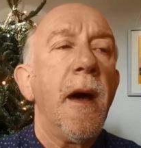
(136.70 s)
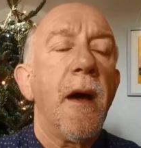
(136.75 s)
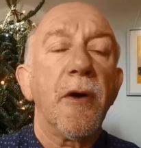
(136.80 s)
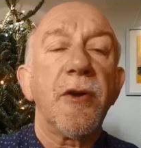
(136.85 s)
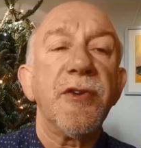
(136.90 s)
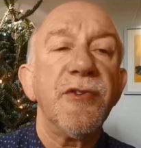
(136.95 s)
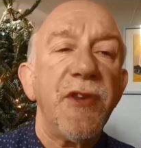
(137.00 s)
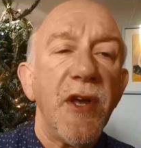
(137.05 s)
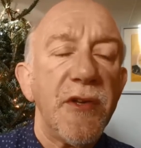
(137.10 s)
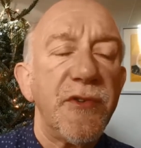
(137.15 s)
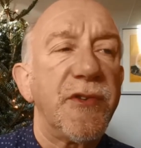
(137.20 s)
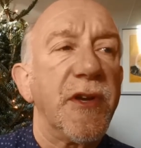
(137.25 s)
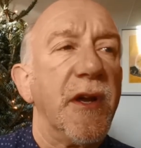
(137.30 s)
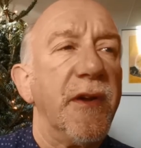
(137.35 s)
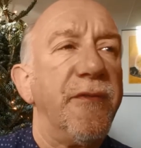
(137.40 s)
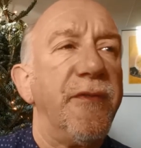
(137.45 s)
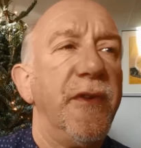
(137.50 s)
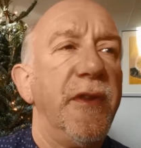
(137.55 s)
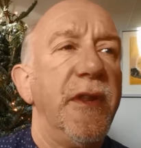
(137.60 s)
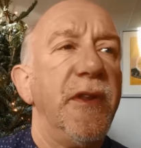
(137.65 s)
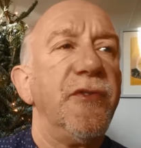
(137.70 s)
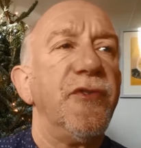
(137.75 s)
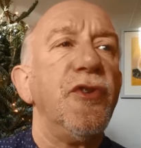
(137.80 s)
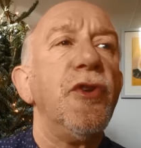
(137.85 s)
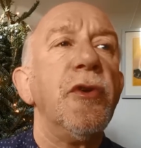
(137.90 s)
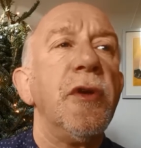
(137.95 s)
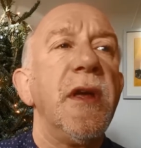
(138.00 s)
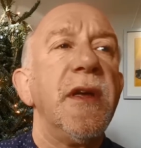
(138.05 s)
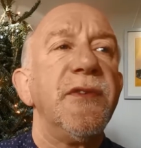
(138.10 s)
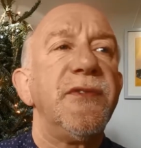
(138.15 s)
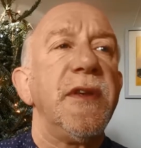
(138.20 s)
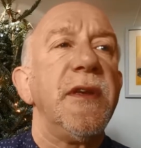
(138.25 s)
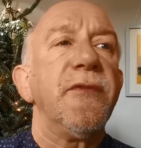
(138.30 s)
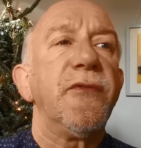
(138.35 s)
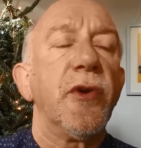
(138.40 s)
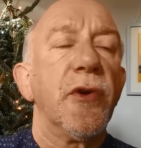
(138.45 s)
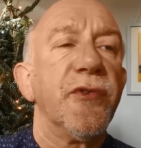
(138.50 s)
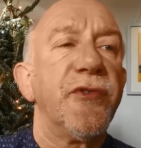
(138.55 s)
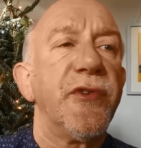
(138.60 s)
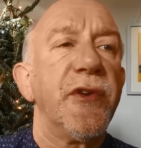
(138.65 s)
Our conductor for this New Year's
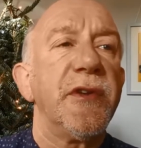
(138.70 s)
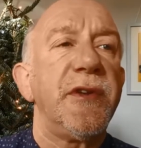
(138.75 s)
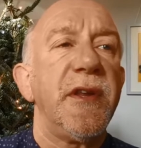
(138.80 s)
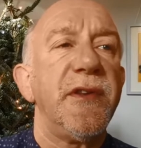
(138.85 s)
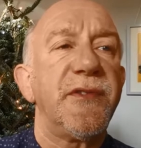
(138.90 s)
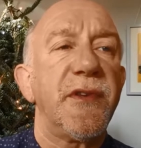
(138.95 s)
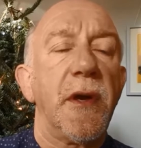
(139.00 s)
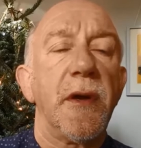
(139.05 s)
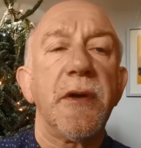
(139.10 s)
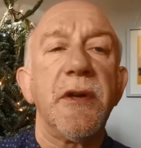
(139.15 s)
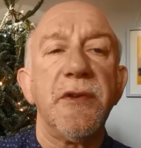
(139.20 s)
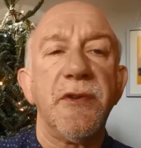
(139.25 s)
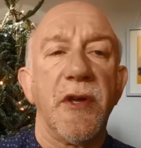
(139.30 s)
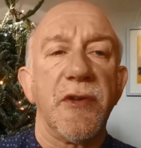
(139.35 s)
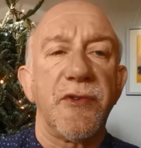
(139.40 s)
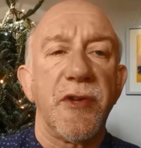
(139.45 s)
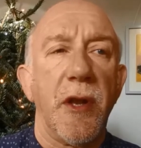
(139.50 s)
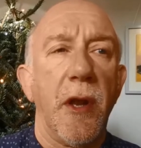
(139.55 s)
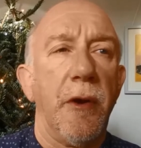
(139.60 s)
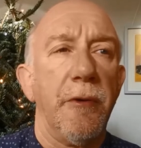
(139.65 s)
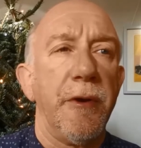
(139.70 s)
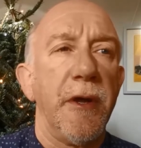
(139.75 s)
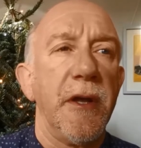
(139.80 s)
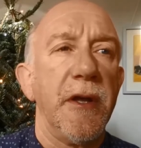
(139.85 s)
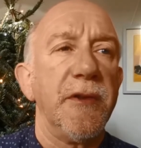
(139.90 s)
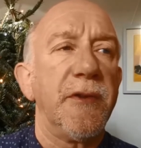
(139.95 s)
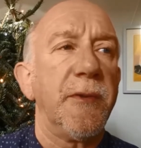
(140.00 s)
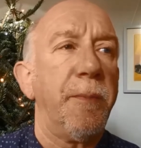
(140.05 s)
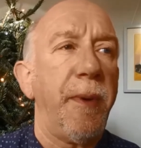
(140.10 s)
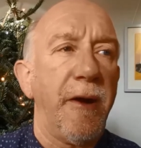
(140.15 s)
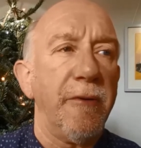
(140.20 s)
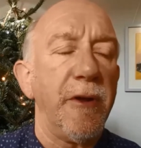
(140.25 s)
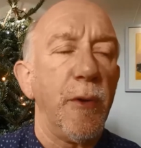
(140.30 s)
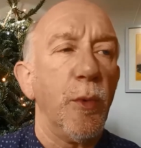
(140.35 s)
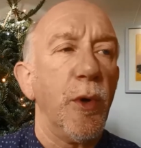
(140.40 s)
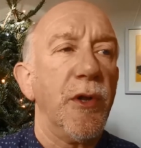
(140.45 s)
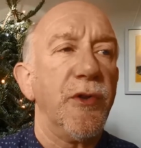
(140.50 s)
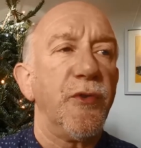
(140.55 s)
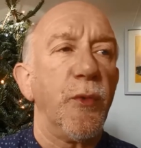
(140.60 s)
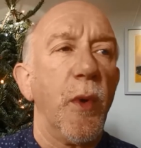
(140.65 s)
Eve concert is our conductor laureate Barry
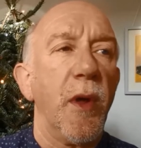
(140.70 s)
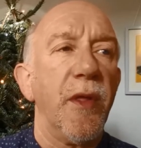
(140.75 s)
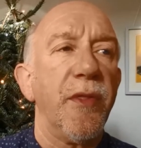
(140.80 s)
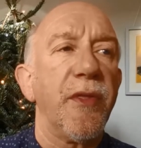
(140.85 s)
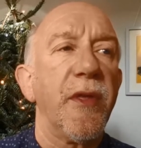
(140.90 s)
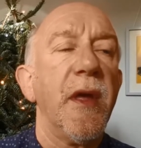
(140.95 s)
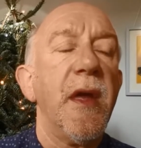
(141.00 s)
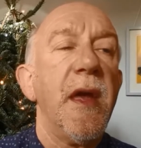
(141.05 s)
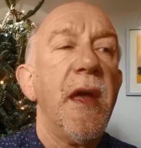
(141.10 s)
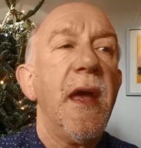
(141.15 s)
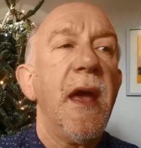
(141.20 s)
Wordsworth,